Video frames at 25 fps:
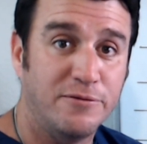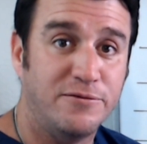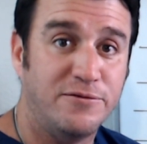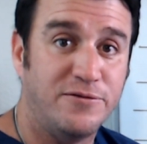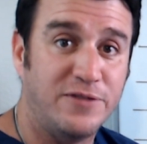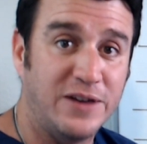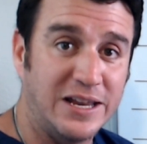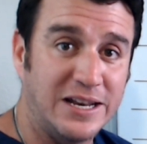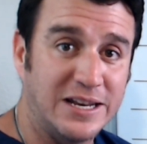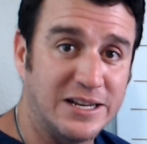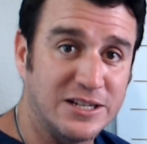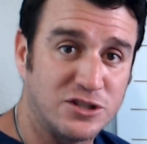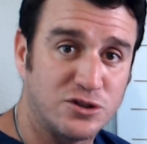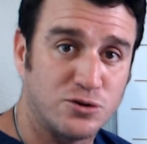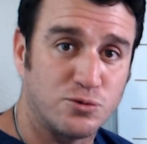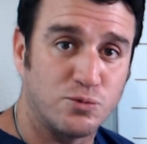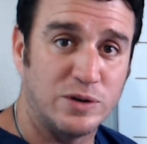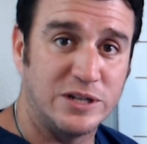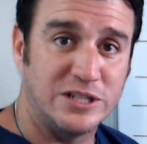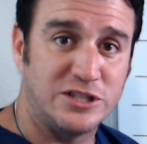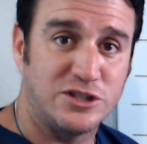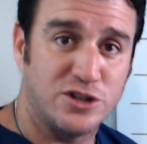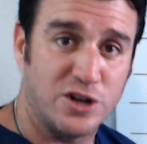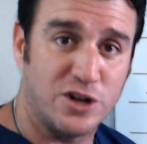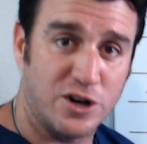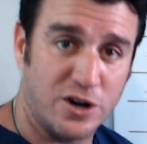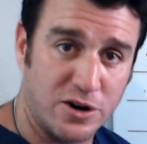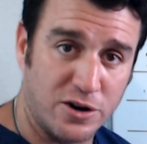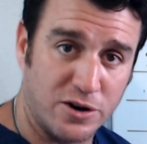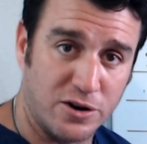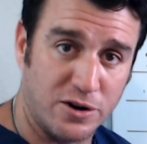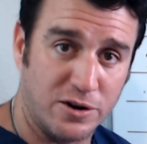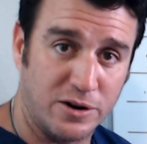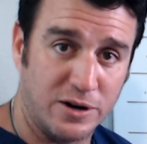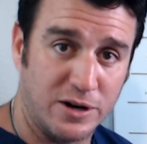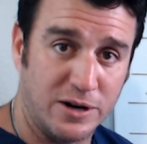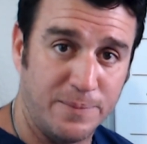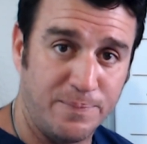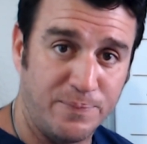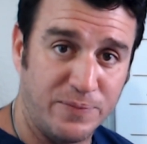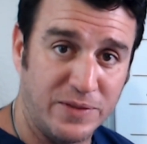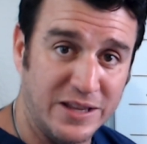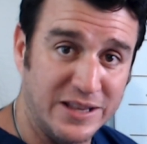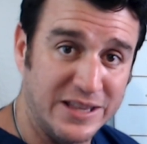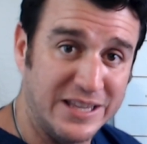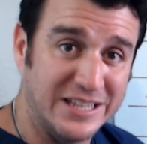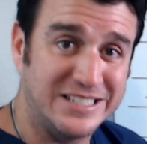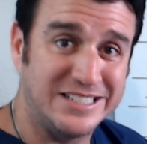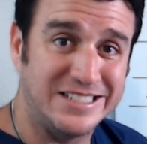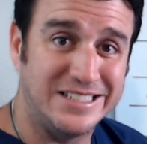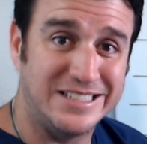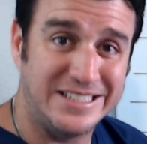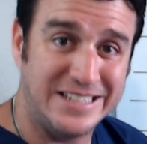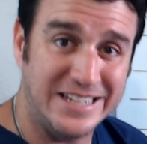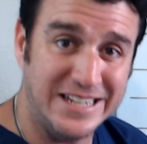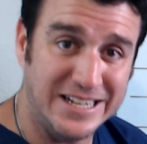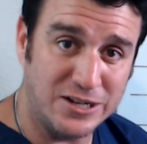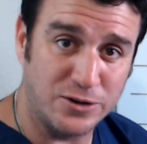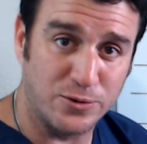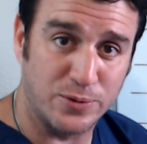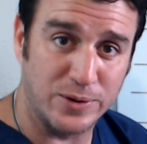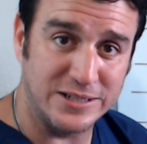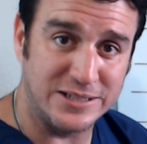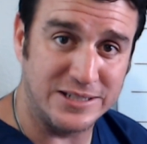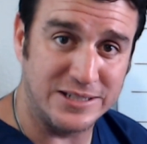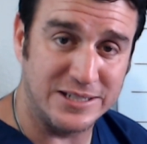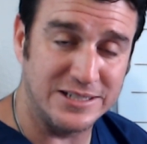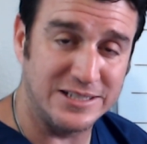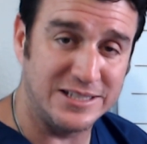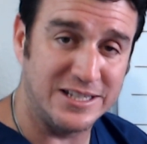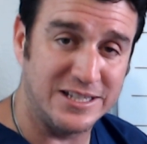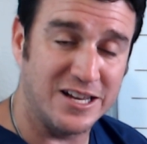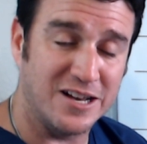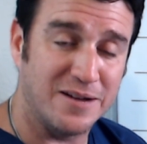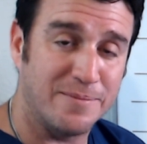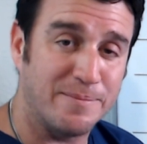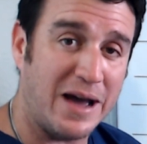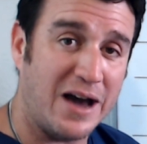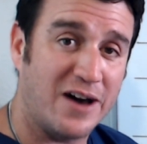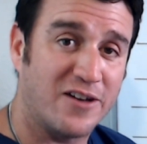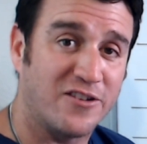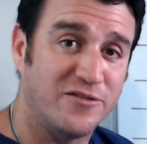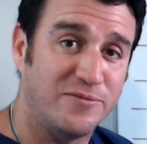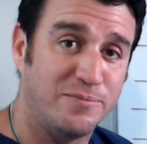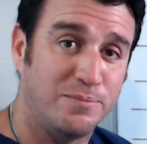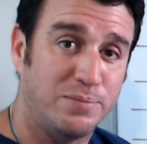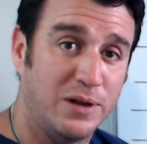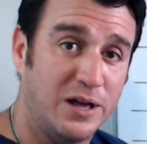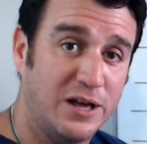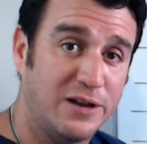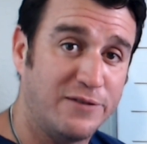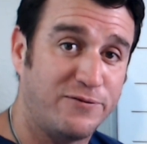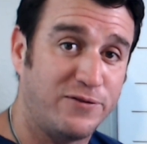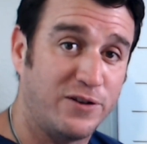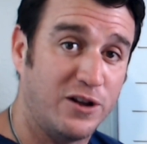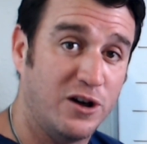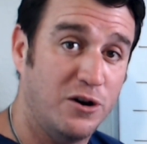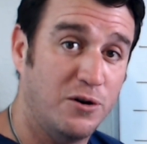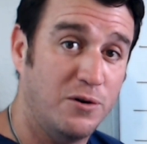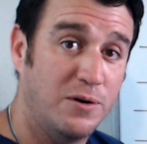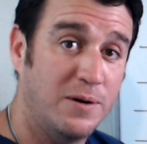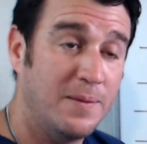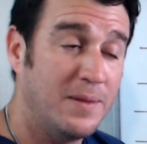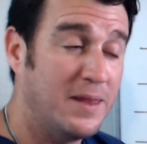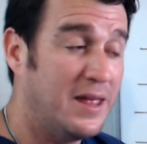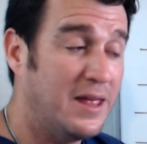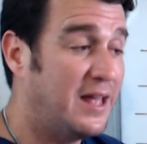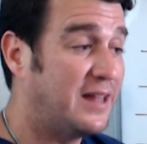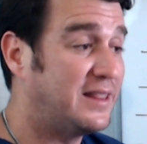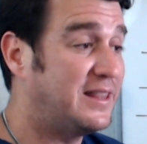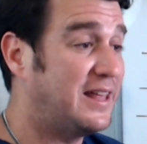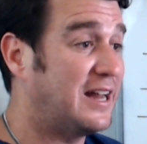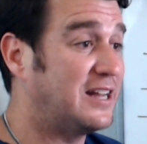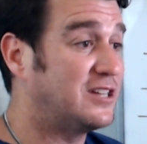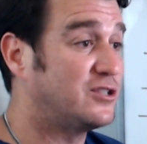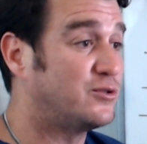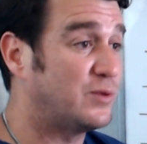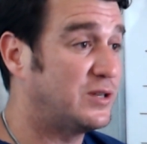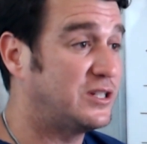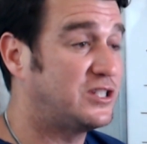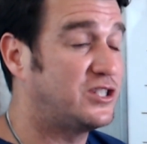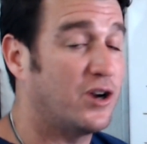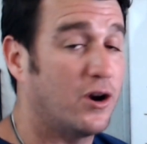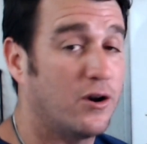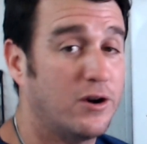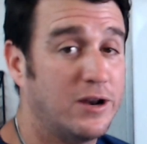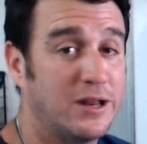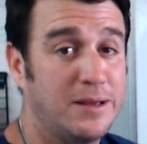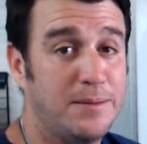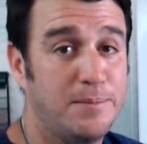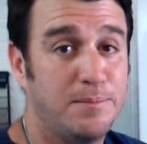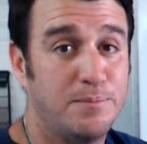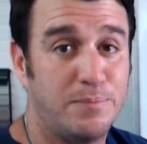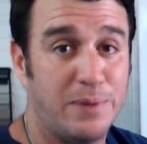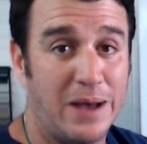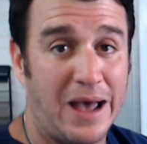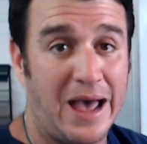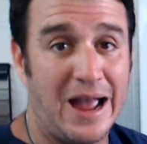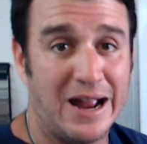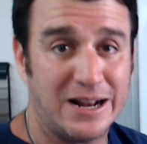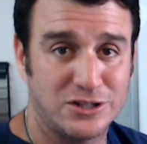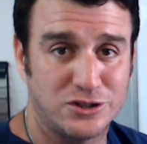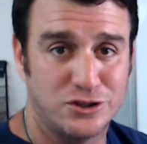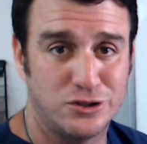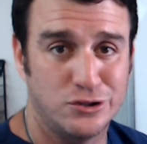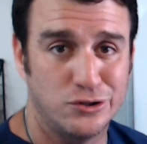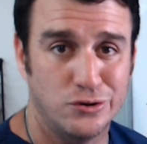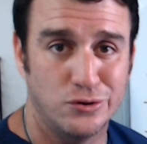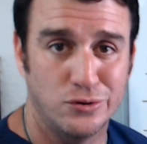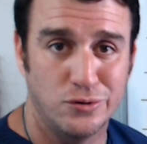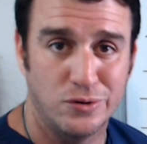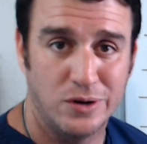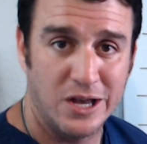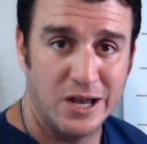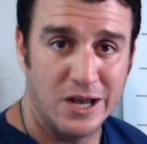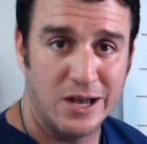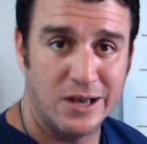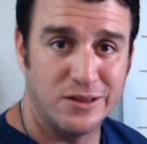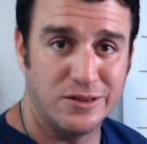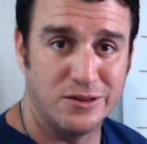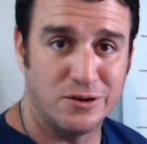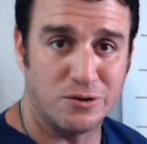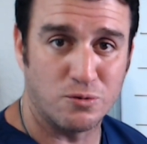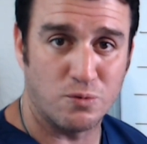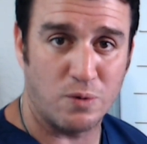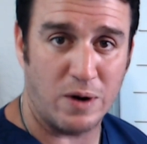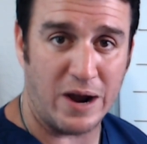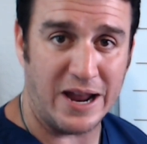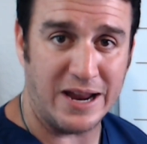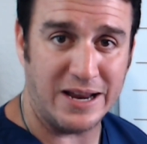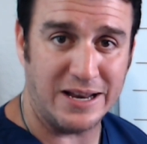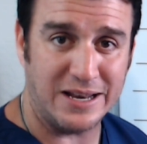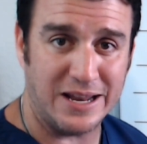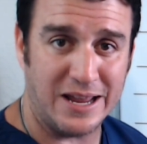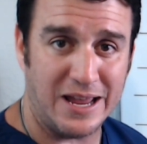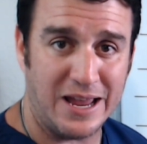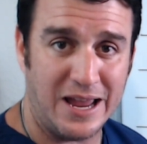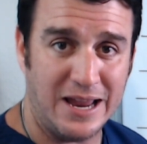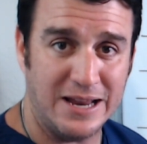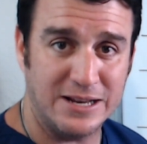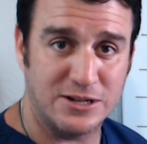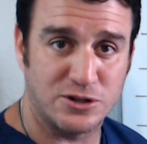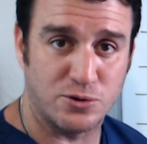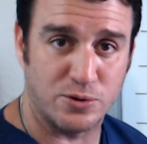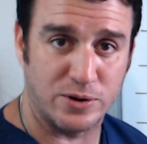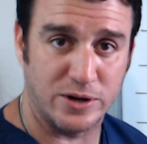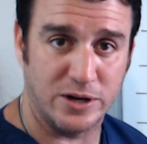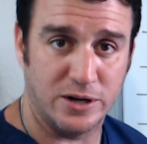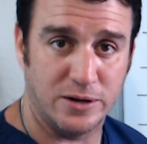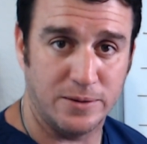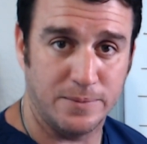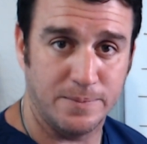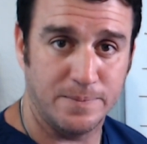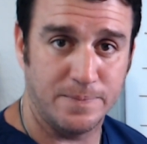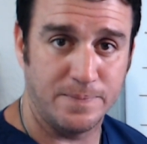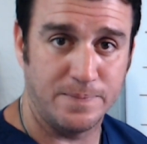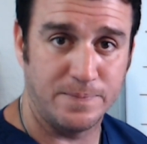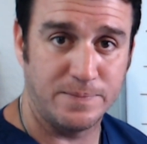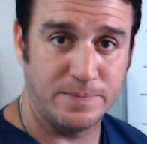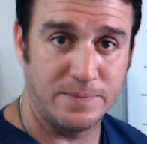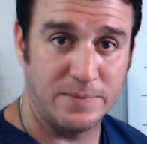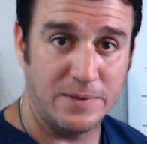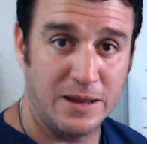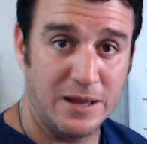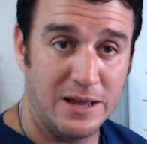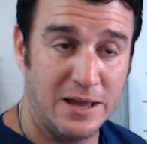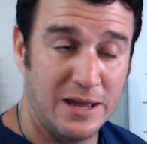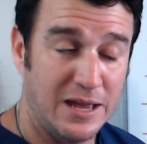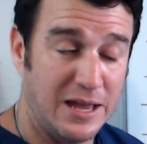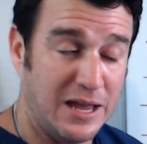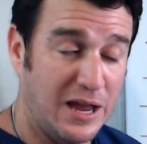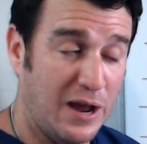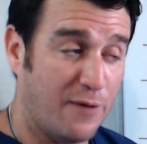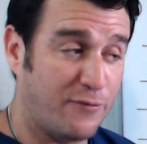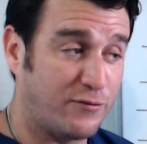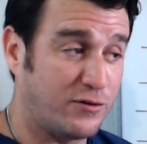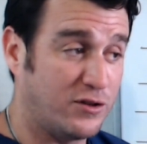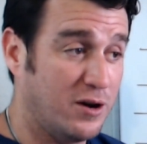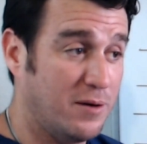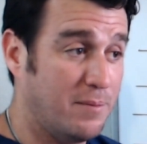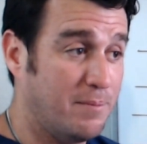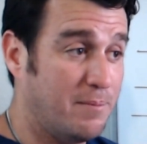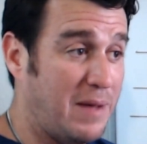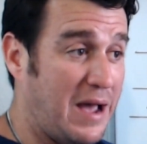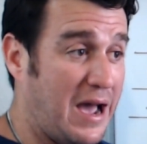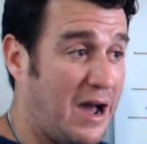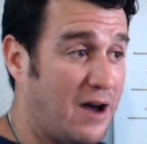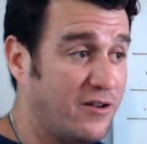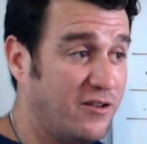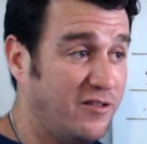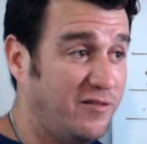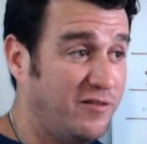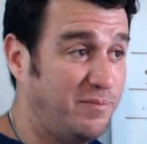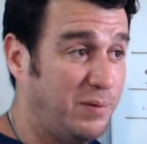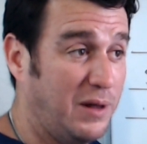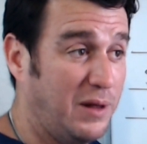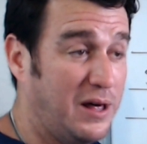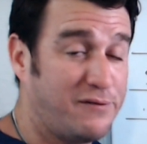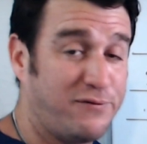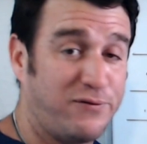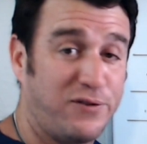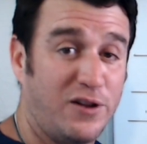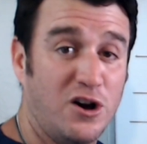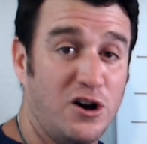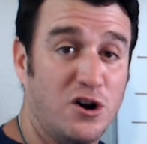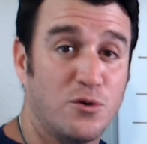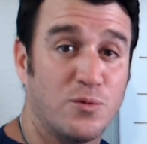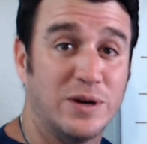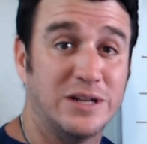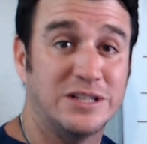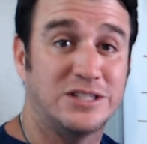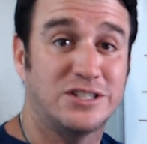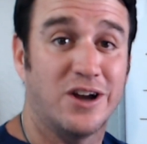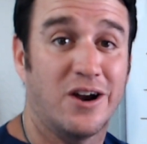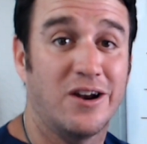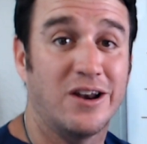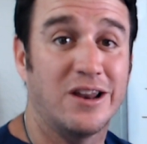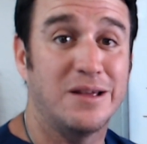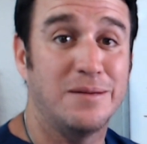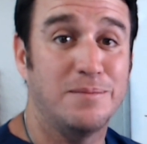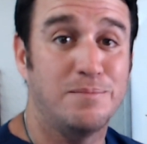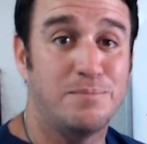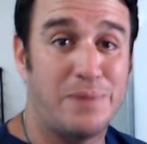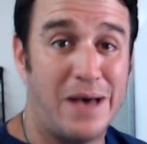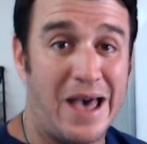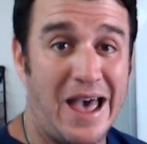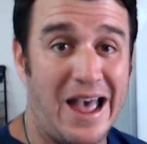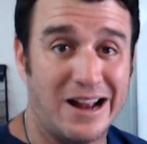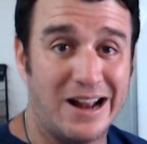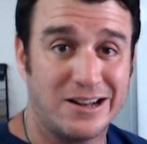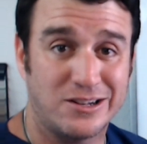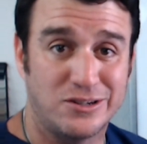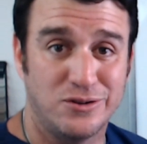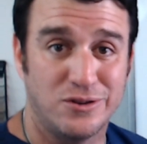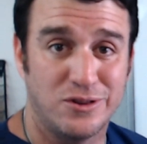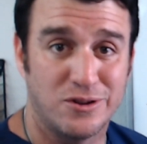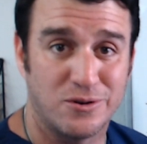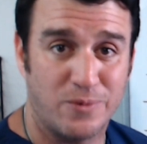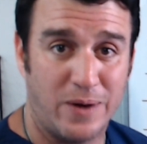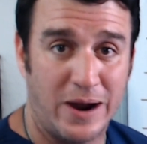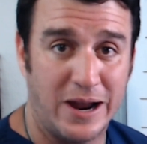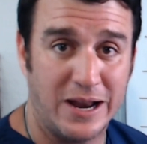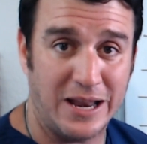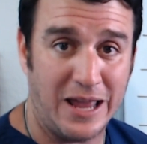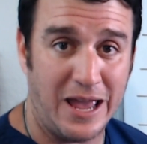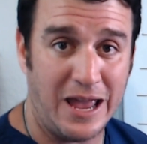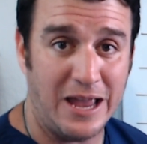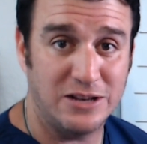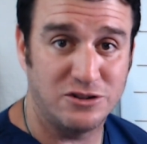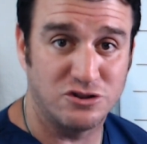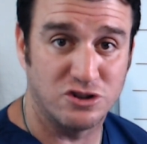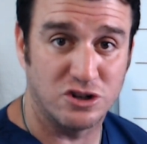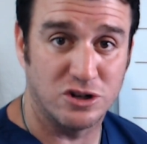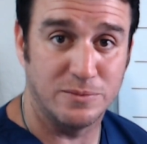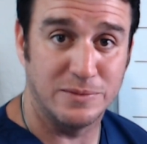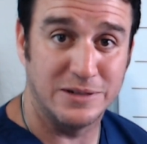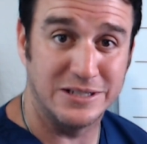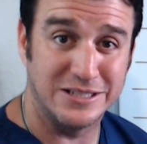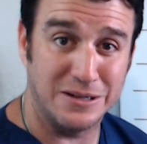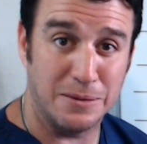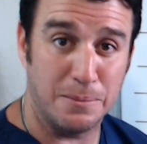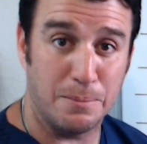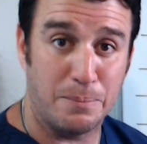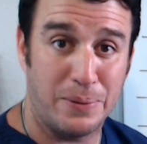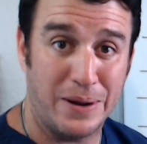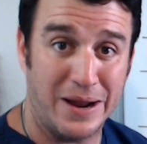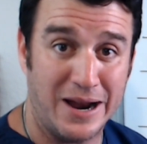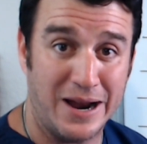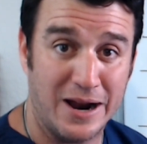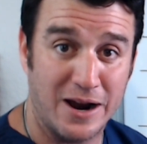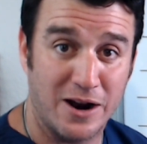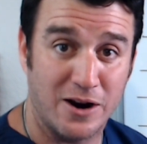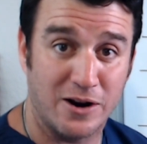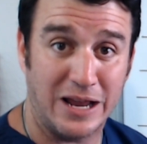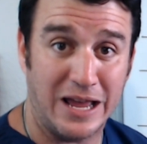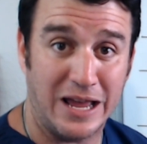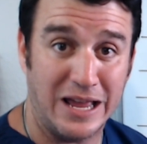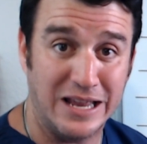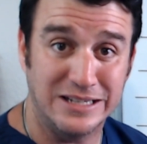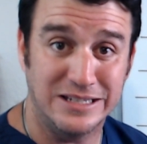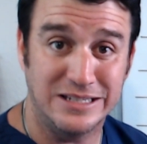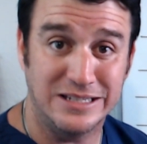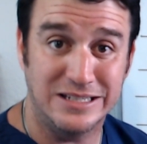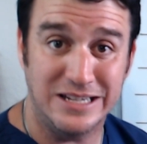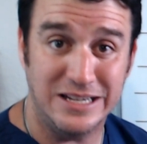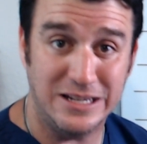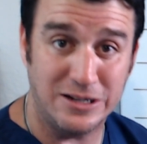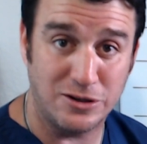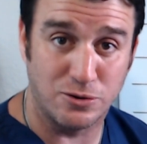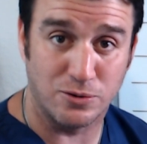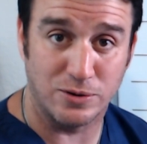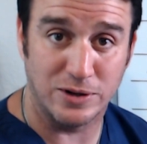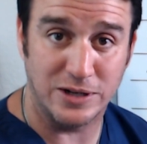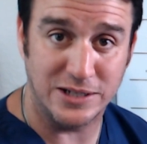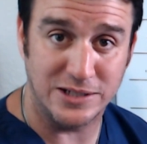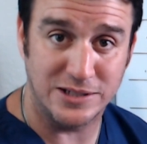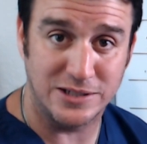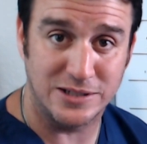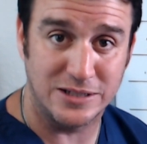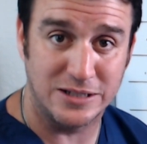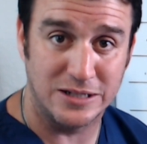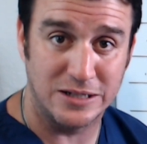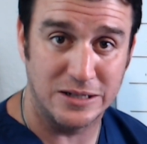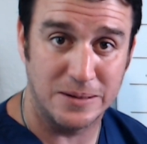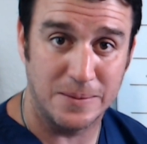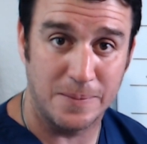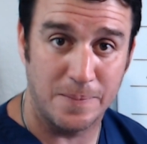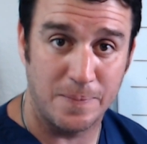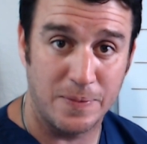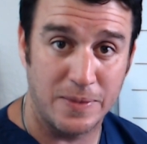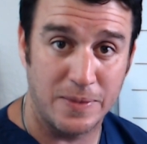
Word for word: venous return. This decreases the amount of blood flow that is returning back to the right atrium. If the amount of blood flow returning back to the right atrium is impaired and decreased,